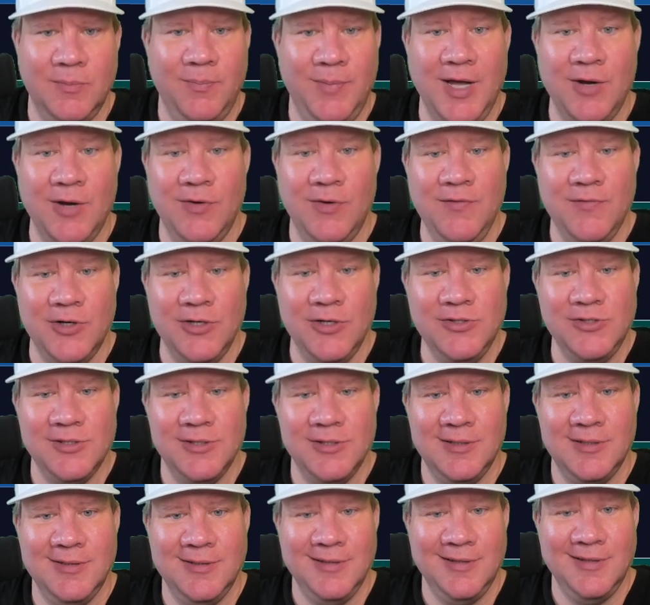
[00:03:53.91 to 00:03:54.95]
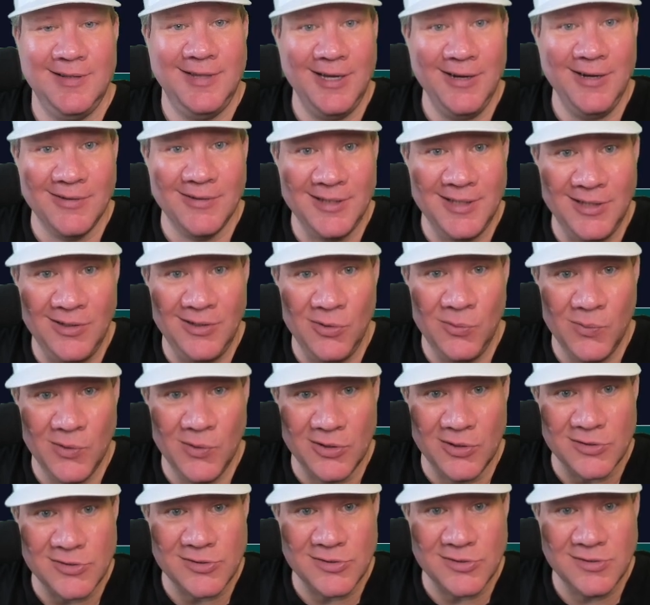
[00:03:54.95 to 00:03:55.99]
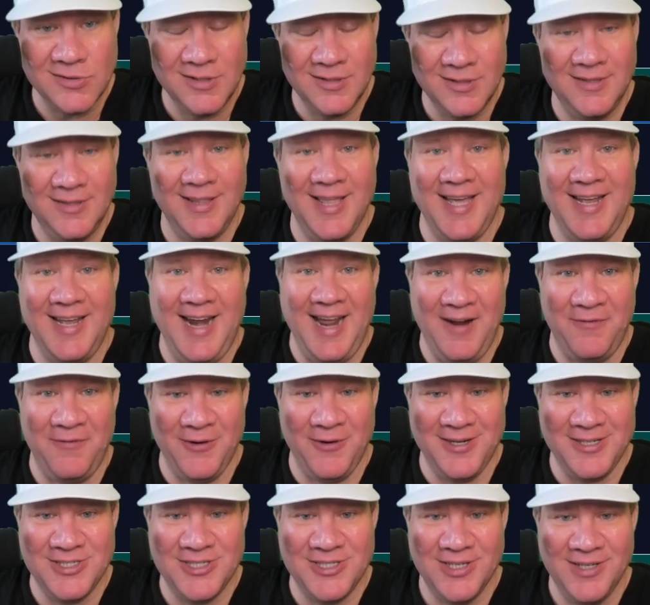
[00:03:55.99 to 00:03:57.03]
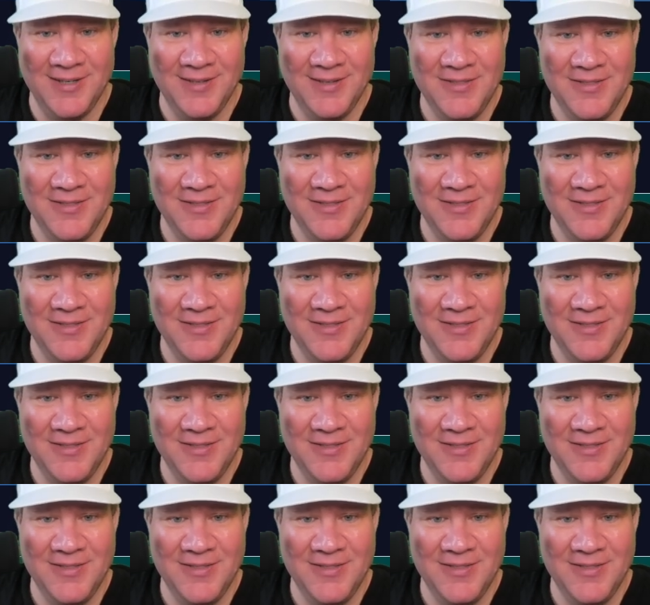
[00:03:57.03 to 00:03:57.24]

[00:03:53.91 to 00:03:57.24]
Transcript: Bet Rivers, they're a little worse than average.